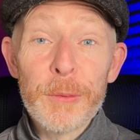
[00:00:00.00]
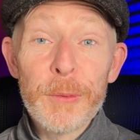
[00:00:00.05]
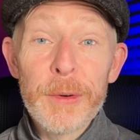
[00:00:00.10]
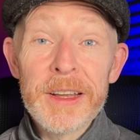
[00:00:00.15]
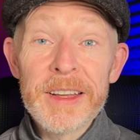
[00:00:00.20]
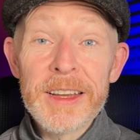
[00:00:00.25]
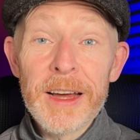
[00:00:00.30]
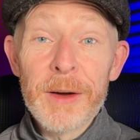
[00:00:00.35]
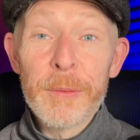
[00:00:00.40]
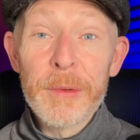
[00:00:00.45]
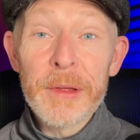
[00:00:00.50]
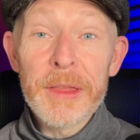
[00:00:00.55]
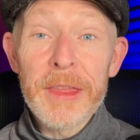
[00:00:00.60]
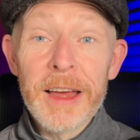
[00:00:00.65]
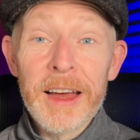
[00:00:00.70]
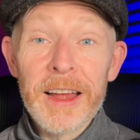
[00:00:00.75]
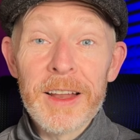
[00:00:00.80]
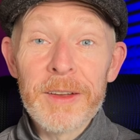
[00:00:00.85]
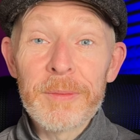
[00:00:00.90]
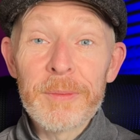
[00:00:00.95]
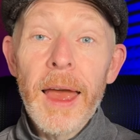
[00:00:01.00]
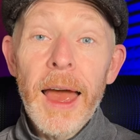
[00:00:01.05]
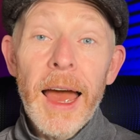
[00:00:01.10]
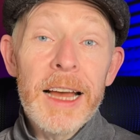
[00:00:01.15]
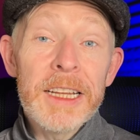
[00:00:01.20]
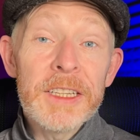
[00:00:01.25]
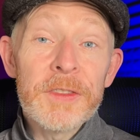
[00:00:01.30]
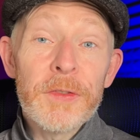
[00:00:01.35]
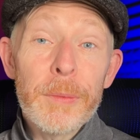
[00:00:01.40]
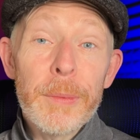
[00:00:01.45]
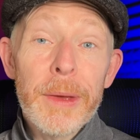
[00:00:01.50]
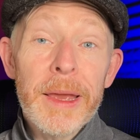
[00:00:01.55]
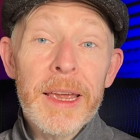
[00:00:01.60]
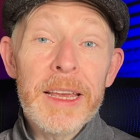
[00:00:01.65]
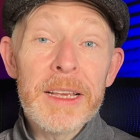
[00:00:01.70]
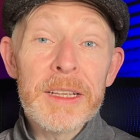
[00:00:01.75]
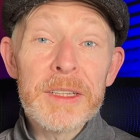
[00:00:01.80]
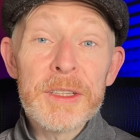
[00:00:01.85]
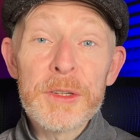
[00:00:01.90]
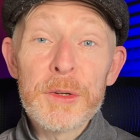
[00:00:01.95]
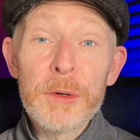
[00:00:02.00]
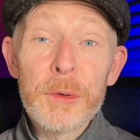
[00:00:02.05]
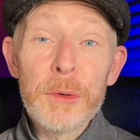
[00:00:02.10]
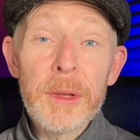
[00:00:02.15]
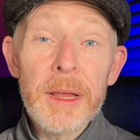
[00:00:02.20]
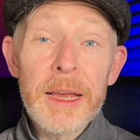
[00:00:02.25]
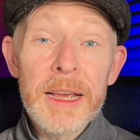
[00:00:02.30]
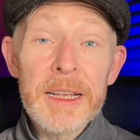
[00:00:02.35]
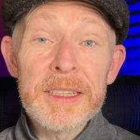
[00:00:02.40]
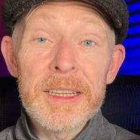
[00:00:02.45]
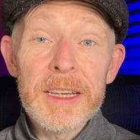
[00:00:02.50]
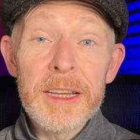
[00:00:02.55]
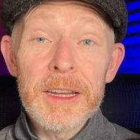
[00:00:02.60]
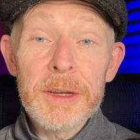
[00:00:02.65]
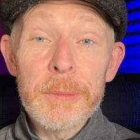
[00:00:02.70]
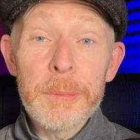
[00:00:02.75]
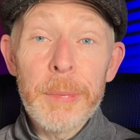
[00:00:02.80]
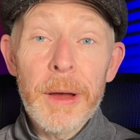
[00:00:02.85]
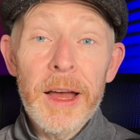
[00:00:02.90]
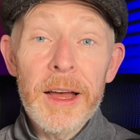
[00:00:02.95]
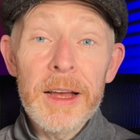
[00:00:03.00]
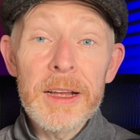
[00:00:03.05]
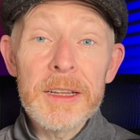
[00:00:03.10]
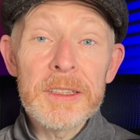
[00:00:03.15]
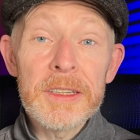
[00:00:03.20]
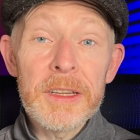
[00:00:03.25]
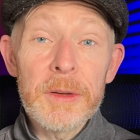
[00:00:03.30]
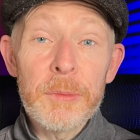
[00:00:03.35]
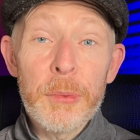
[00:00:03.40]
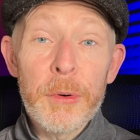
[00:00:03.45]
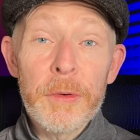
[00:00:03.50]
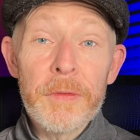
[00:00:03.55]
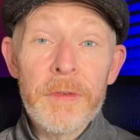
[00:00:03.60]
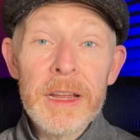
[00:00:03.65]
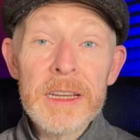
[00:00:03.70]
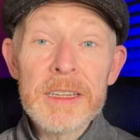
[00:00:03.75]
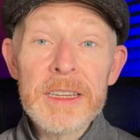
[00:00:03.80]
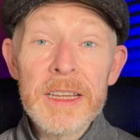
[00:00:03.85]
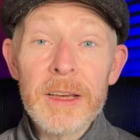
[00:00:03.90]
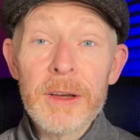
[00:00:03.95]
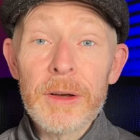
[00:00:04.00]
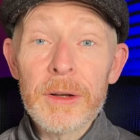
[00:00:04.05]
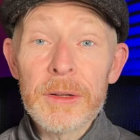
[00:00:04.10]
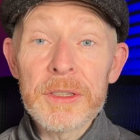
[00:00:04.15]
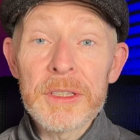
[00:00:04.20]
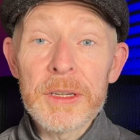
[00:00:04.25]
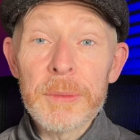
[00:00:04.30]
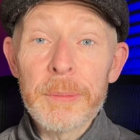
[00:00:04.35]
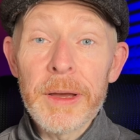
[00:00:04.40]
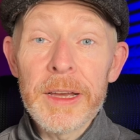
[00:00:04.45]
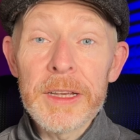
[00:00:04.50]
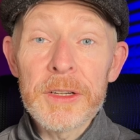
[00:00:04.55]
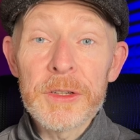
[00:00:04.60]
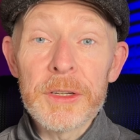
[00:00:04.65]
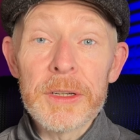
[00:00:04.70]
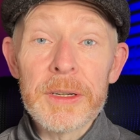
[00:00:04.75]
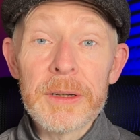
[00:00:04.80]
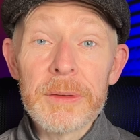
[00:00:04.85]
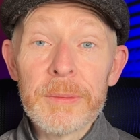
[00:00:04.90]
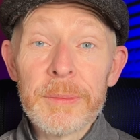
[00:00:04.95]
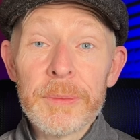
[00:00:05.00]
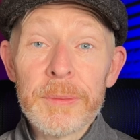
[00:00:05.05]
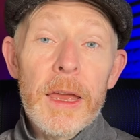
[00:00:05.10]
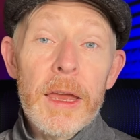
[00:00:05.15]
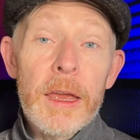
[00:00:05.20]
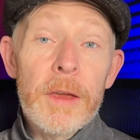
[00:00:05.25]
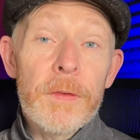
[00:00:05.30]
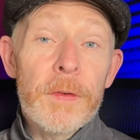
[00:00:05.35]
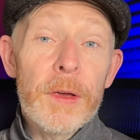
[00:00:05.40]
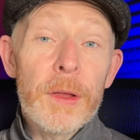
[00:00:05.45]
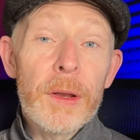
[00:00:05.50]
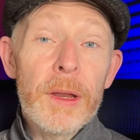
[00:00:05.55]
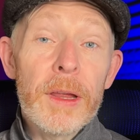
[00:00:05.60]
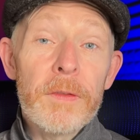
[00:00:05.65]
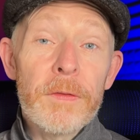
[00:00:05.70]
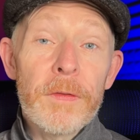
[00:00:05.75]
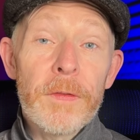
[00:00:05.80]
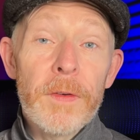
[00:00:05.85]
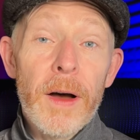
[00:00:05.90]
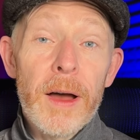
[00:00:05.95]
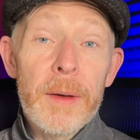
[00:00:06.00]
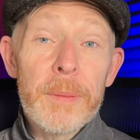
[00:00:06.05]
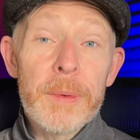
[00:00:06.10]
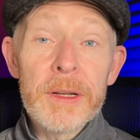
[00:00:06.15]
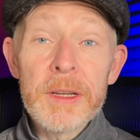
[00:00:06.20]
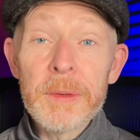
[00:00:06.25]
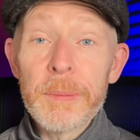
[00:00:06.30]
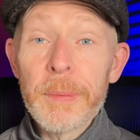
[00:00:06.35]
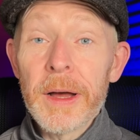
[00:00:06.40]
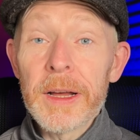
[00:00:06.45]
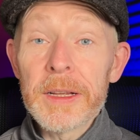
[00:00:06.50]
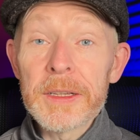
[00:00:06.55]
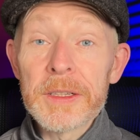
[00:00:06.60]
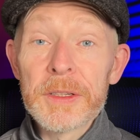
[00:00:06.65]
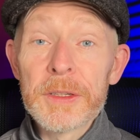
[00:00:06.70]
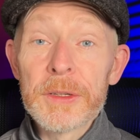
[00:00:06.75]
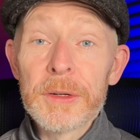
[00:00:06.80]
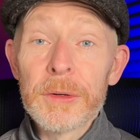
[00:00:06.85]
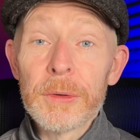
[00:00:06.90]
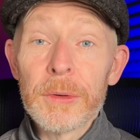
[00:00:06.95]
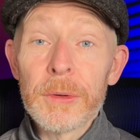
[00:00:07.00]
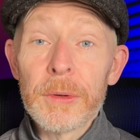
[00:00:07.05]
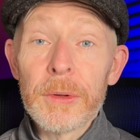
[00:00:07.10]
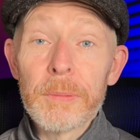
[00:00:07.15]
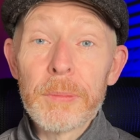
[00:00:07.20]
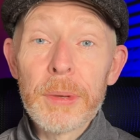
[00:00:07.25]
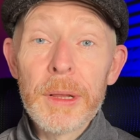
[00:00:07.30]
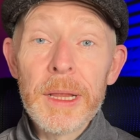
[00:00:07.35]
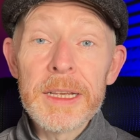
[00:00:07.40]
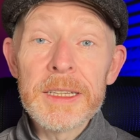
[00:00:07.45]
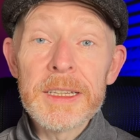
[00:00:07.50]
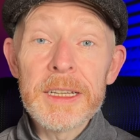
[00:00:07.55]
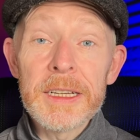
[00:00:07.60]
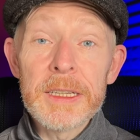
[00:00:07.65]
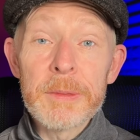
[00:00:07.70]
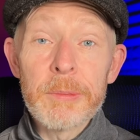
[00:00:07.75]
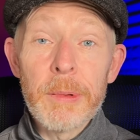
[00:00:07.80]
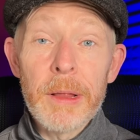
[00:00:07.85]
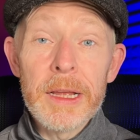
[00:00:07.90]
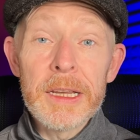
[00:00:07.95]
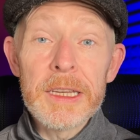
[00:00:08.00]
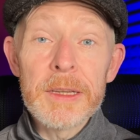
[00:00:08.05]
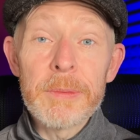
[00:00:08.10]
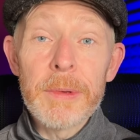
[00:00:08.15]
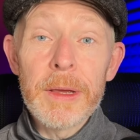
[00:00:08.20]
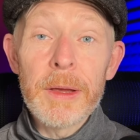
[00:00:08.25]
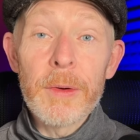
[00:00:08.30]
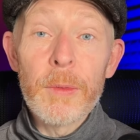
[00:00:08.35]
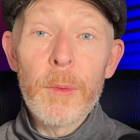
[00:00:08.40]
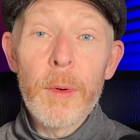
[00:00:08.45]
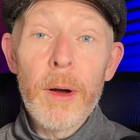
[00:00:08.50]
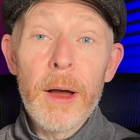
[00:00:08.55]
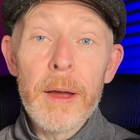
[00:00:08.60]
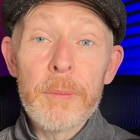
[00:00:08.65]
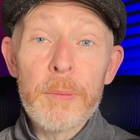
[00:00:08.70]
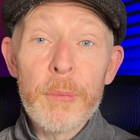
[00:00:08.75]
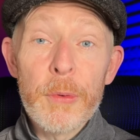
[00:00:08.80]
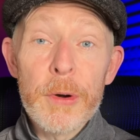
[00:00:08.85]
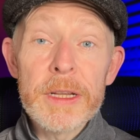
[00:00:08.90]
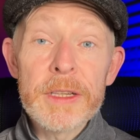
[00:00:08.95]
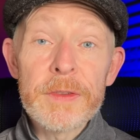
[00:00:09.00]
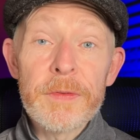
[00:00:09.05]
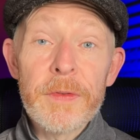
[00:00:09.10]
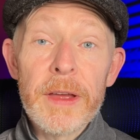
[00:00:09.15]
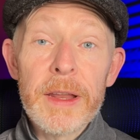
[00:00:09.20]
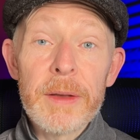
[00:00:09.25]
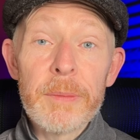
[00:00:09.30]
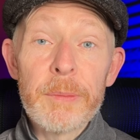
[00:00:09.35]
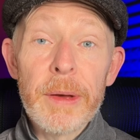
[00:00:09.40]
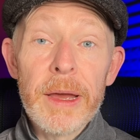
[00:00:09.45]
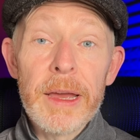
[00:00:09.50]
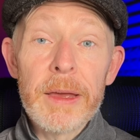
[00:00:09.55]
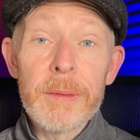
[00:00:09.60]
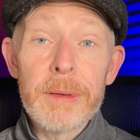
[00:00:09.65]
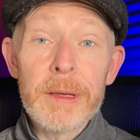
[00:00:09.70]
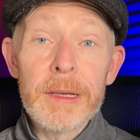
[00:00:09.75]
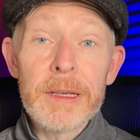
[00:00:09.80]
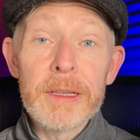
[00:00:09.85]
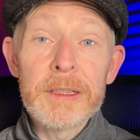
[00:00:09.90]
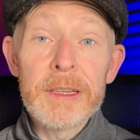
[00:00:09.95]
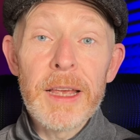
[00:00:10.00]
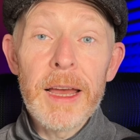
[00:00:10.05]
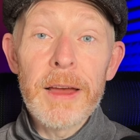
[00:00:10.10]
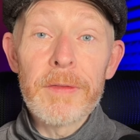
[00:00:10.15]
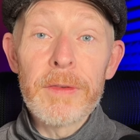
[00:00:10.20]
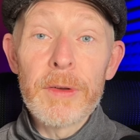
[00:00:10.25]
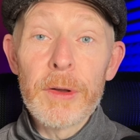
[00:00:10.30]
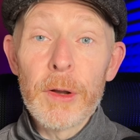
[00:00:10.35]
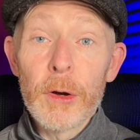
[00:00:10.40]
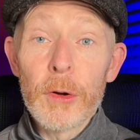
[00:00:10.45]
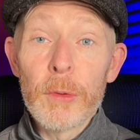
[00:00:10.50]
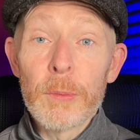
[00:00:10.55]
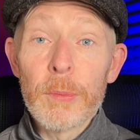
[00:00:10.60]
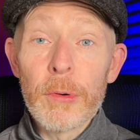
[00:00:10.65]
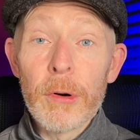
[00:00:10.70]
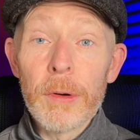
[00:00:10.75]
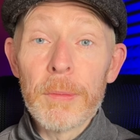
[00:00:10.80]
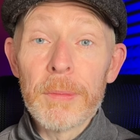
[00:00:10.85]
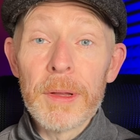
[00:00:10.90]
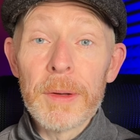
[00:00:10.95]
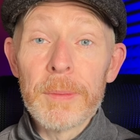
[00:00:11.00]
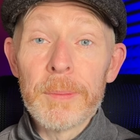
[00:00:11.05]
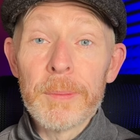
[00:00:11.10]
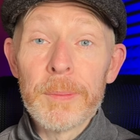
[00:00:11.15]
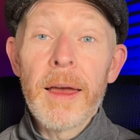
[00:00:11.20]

We're done with that. As for making stool easier to pass and preventing constipation, if you need fiber to pass stool, please explain to me why breastfed babies have no problem.